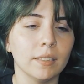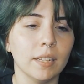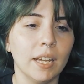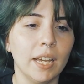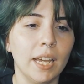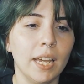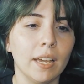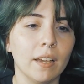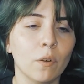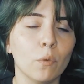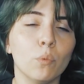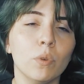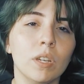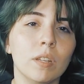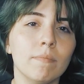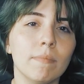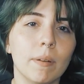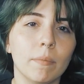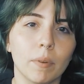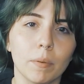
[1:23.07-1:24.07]
like
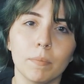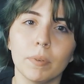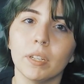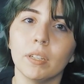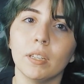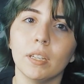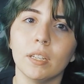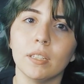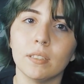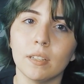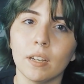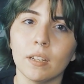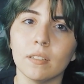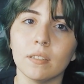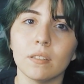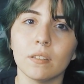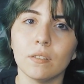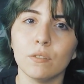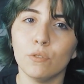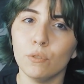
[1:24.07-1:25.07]
weed memorabilia
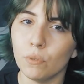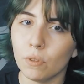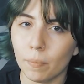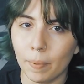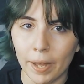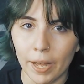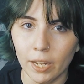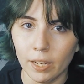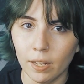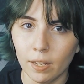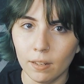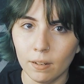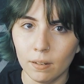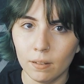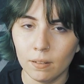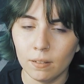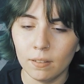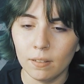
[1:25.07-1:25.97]
does to the pothead.